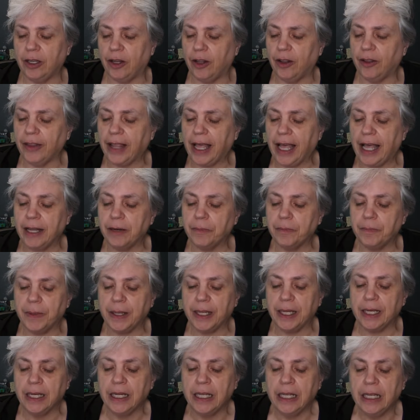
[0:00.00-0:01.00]
and all that.
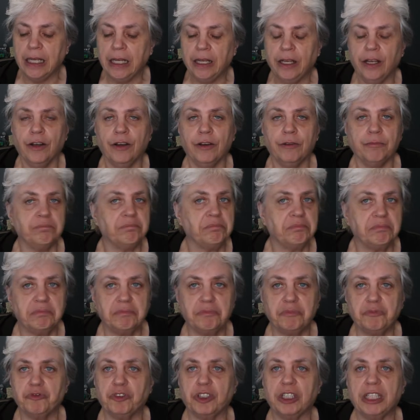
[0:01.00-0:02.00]
But
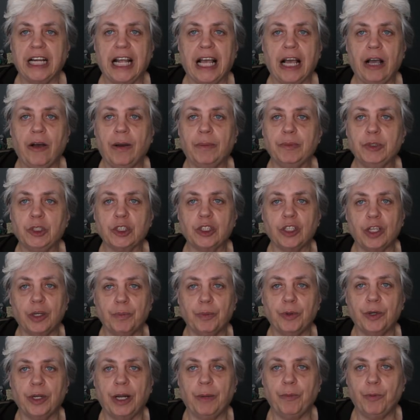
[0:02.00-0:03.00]
for now, I'm just
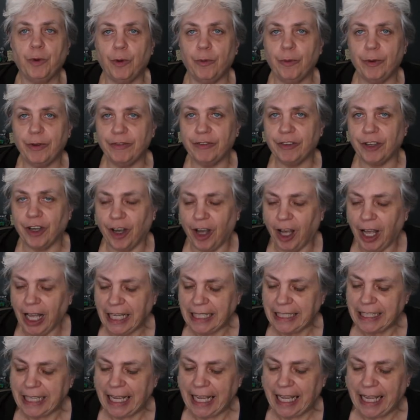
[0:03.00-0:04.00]
going to put up what we've
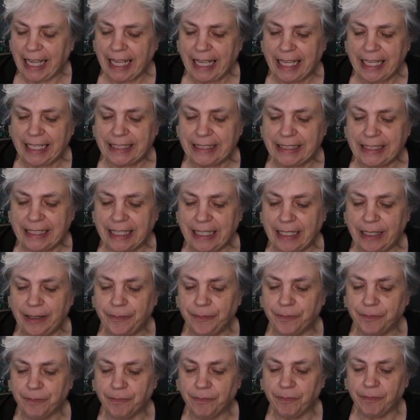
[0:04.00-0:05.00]
got.
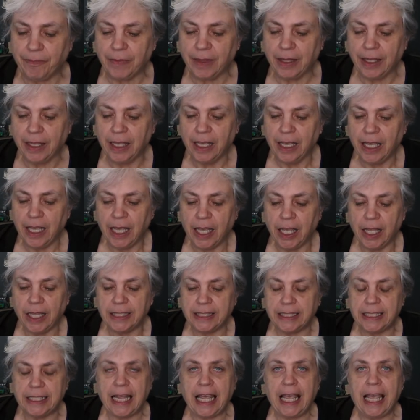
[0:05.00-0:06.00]
And
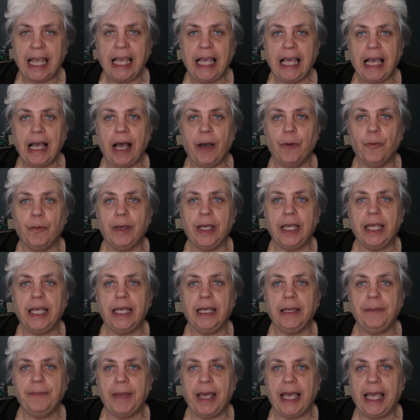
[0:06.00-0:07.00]
today
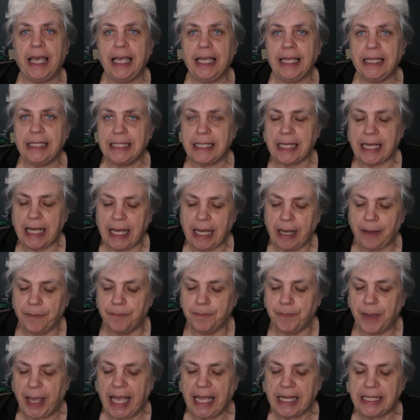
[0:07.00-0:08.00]
we made
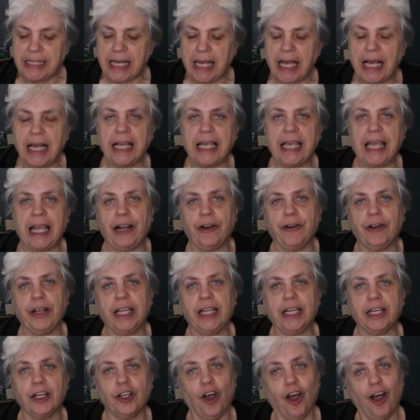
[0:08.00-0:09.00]
baked
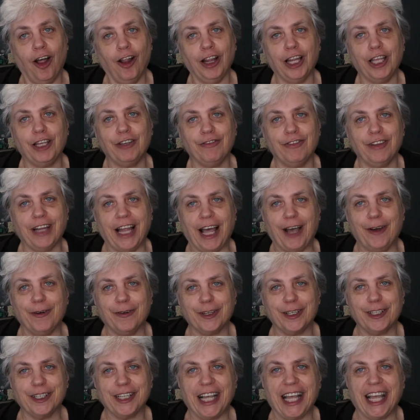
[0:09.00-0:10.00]
Hungarian
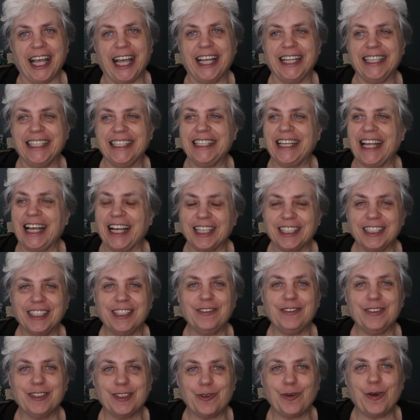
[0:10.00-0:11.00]
cauliflower, and it
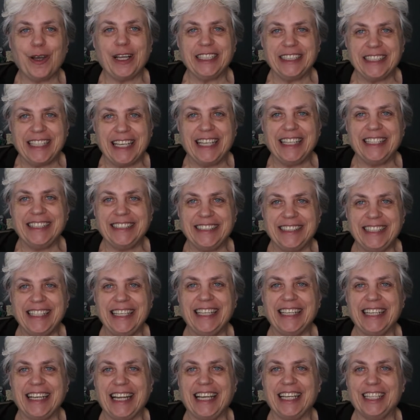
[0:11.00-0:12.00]
actually was quite
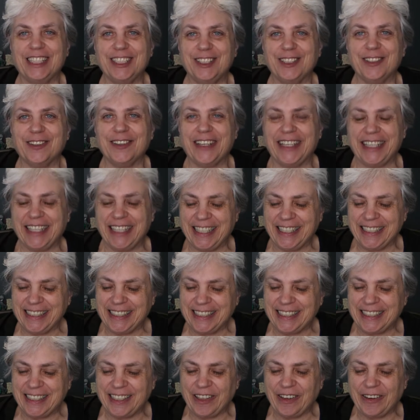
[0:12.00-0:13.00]
tasty and I enjoyed
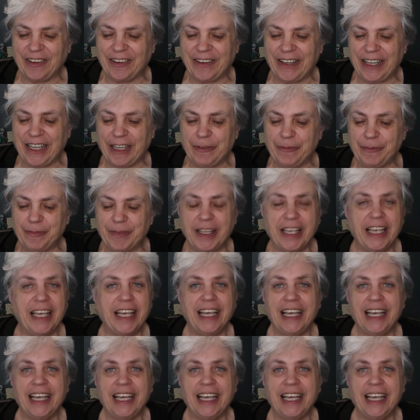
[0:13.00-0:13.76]
it. So